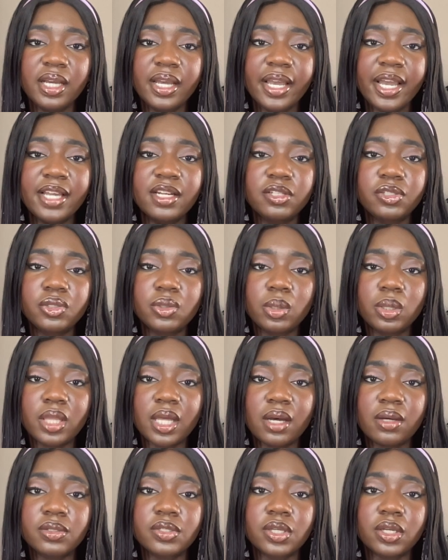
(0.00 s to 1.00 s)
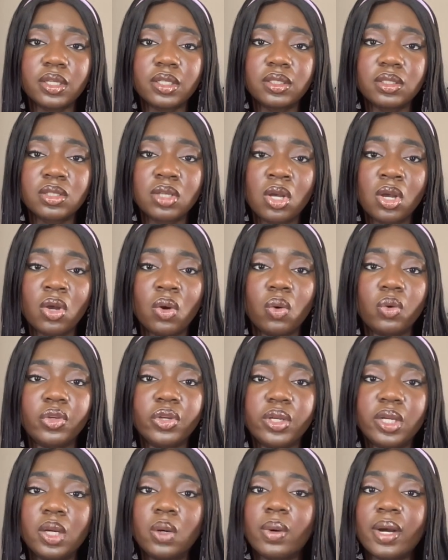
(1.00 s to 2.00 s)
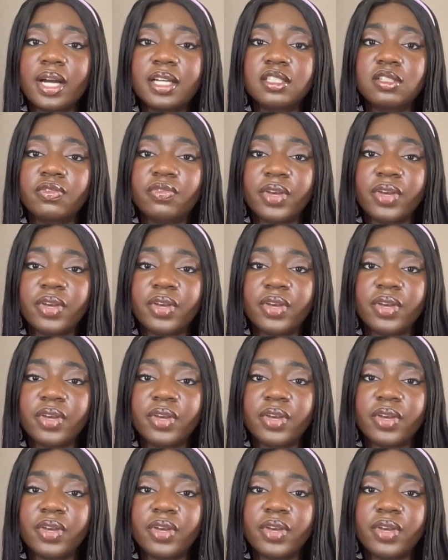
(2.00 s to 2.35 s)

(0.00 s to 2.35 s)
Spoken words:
In the 2000s, Uniwax